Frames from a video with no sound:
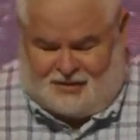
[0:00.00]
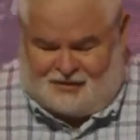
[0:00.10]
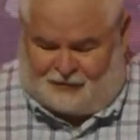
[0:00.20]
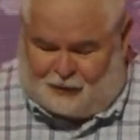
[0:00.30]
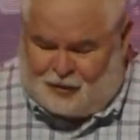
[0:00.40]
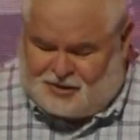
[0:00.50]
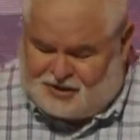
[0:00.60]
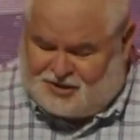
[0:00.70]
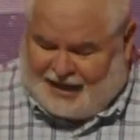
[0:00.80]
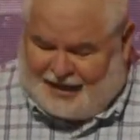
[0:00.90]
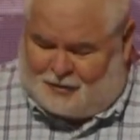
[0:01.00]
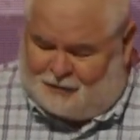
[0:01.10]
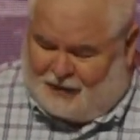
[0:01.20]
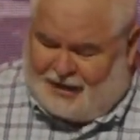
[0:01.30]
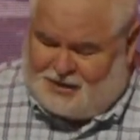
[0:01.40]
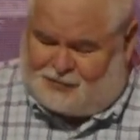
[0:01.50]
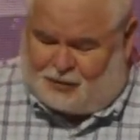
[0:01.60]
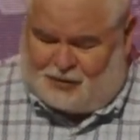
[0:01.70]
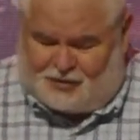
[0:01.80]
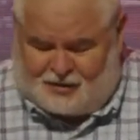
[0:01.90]
The first is sacrifice
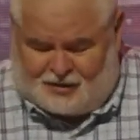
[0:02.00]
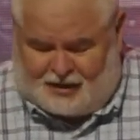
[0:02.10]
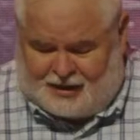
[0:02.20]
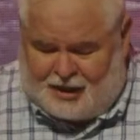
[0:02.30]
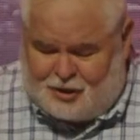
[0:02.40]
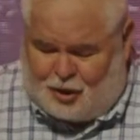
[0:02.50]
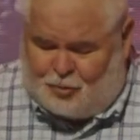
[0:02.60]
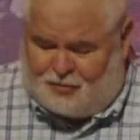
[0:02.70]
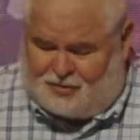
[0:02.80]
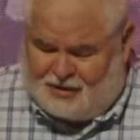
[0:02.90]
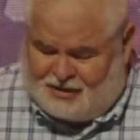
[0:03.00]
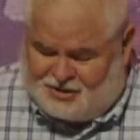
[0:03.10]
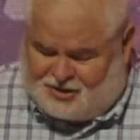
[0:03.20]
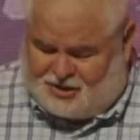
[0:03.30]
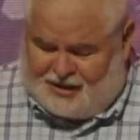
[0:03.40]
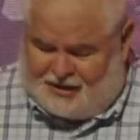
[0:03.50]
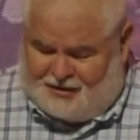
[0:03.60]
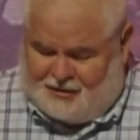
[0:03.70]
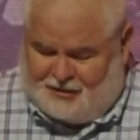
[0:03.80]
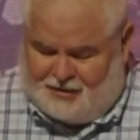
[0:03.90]
for unknown
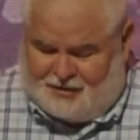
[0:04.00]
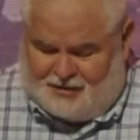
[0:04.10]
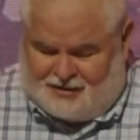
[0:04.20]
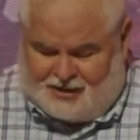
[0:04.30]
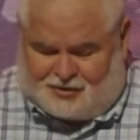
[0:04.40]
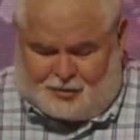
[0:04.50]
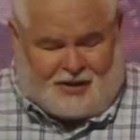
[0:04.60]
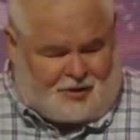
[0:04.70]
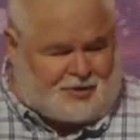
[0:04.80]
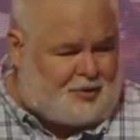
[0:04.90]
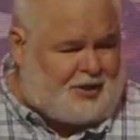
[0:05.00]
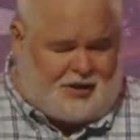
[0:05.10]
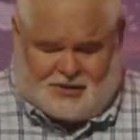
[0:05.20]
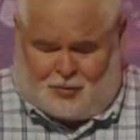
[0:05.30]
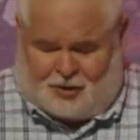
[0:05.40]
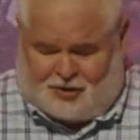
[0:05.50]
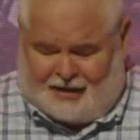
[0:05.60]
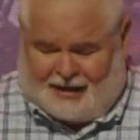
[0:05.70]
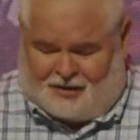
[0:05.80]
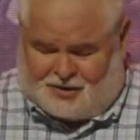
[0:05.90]
sin did three. There's 3 things I want you to
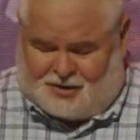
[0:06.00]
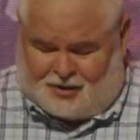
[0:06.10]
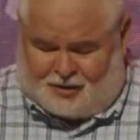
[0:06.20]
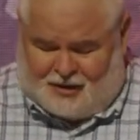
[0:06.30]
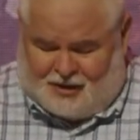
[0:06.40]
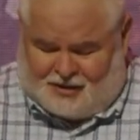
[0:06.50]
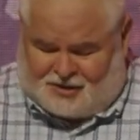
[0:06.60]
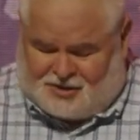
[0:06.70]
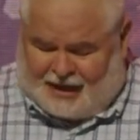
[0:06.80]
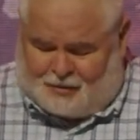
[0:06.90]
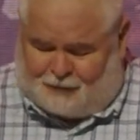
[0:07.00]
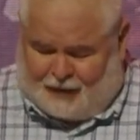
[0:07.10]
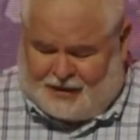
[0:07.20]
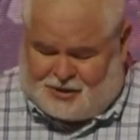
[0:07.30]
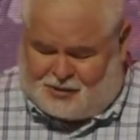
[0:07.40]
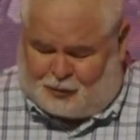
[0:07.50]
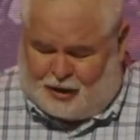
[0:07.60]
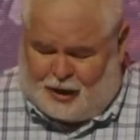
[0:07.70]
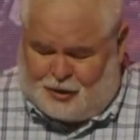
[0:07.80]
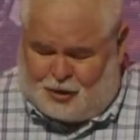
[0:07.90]
get out of this. The sacrifices for
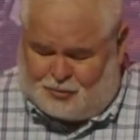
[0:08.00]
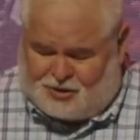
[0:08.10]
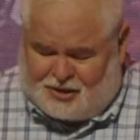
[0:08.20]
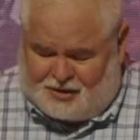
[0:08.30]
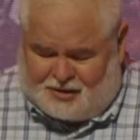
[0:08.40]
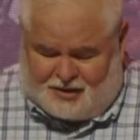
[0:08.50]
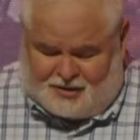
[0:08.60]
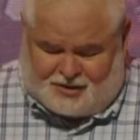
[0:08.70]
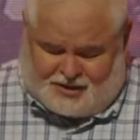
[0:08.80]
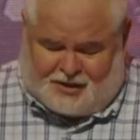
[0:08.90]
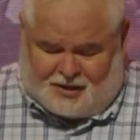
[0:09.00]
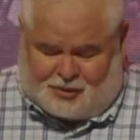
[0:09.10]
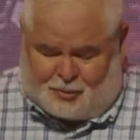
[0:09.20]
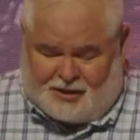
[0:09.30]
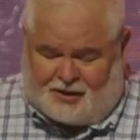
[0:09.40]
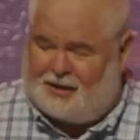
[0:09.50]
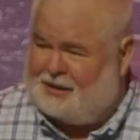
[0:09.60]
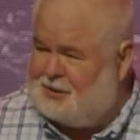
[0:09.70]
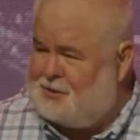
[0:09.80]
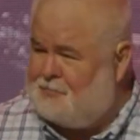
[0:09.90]
unknown sin did 3
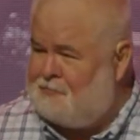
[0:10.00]
things.